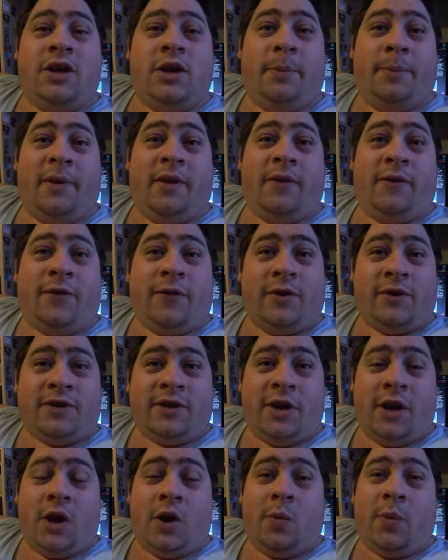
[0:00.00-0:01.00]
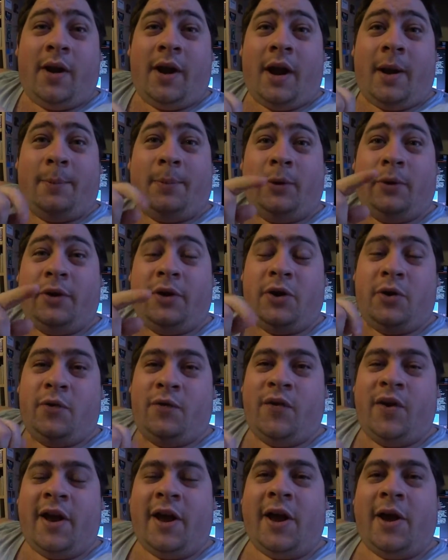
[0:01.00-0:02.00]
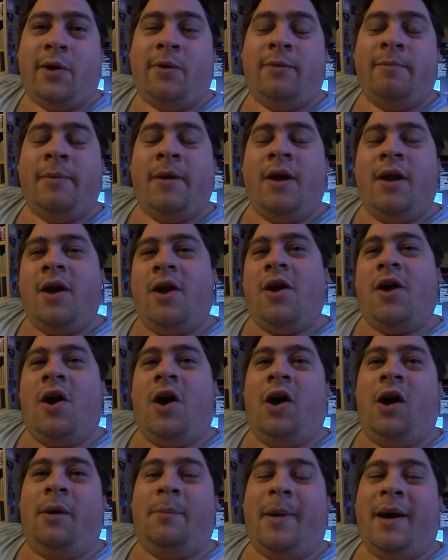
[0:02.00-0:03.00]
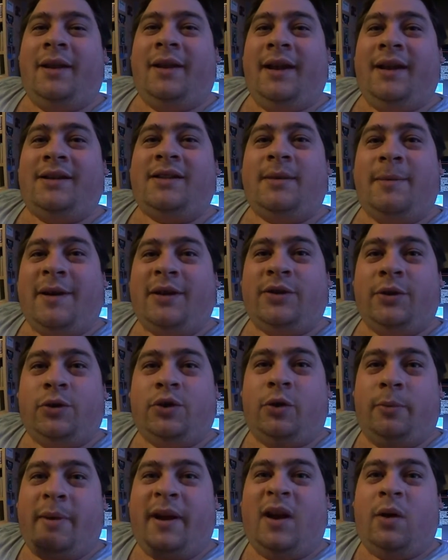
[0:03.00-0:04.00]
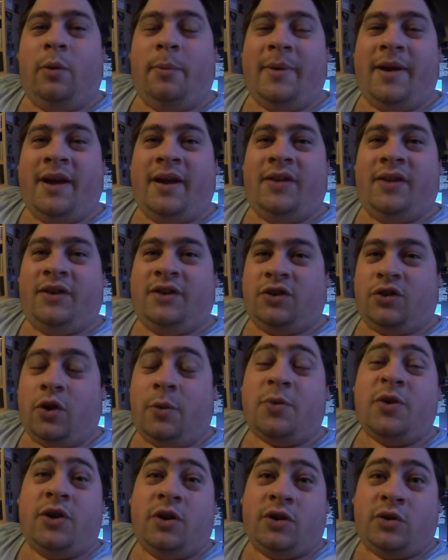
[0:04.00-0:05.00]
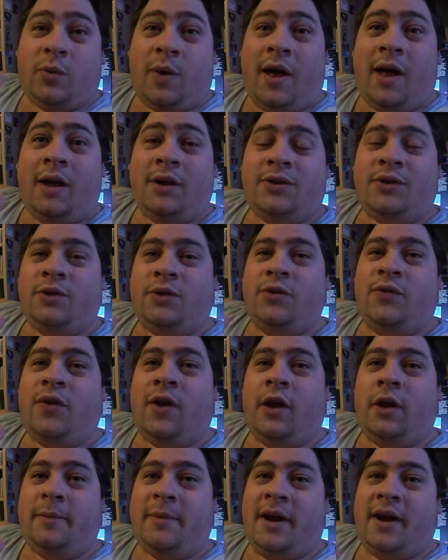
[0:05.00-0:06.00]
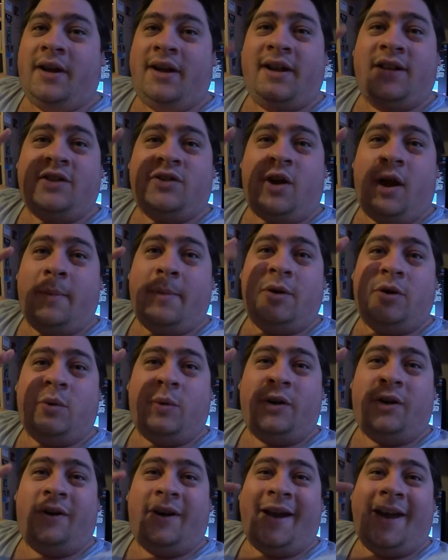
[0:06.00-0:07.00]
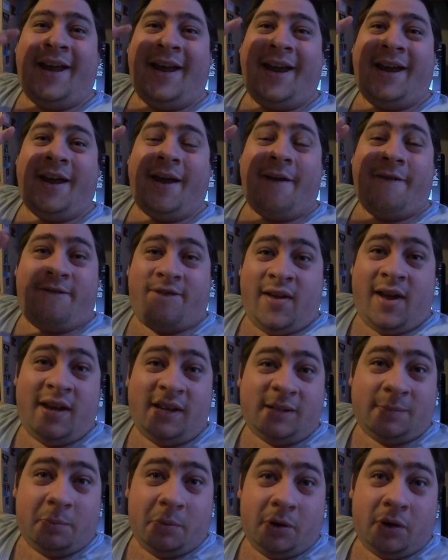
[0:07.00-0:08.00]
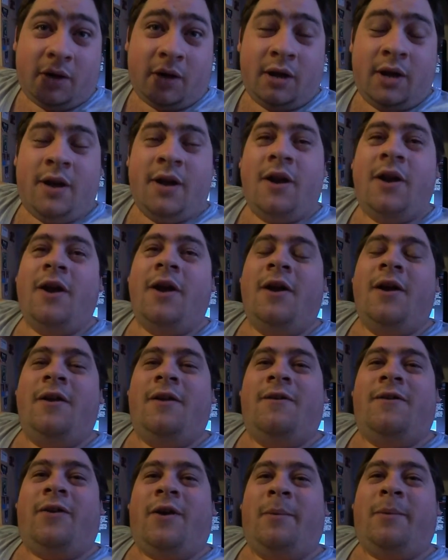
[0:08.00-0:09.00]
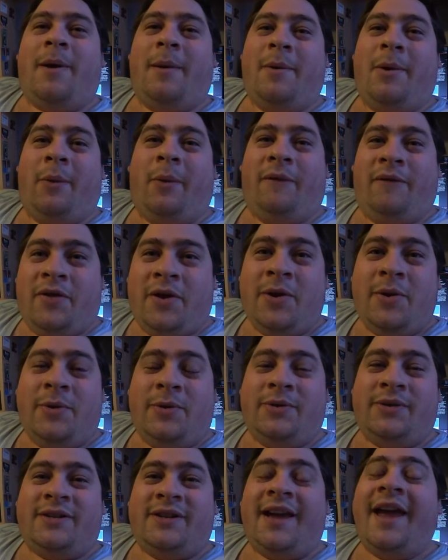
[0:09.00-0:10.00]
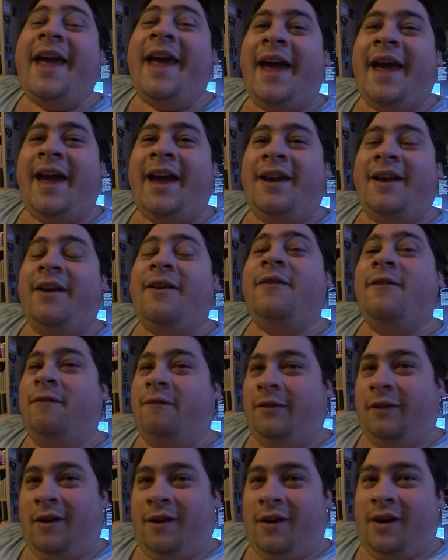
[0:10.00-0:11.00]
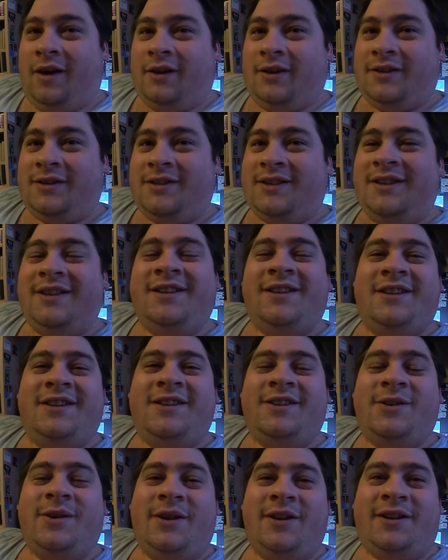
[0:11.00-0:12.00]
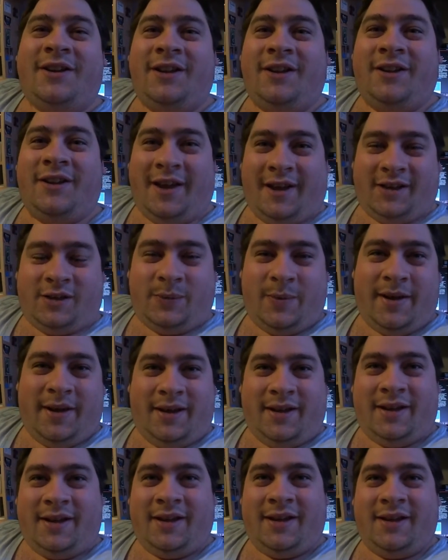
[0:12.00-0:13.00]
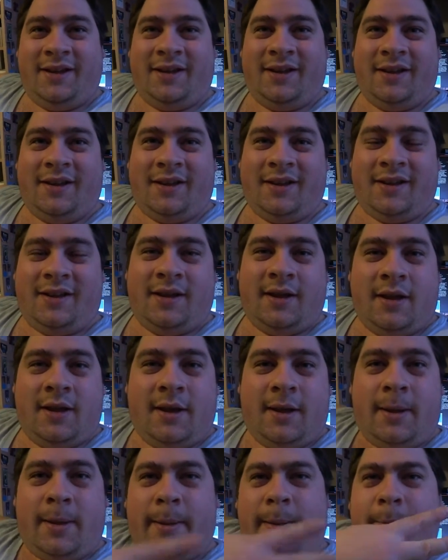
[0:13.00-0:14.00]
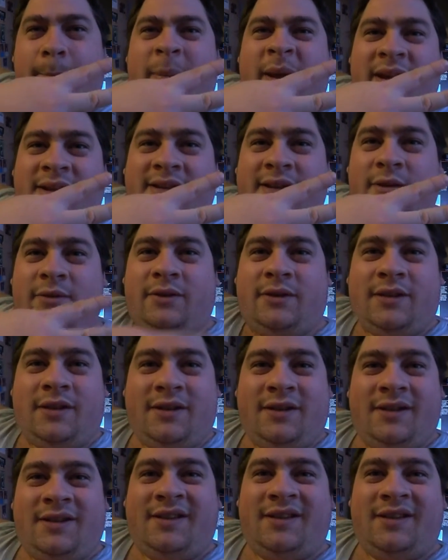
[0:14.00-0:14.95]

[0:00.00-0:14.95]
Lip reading: then you'll be the first to know when I upload a new video. All my links to my social media will be in the description as well. So do follow me on Instagram, Twitter, and Facebook for upcoming reviews and vlogs. So until next week, peace out.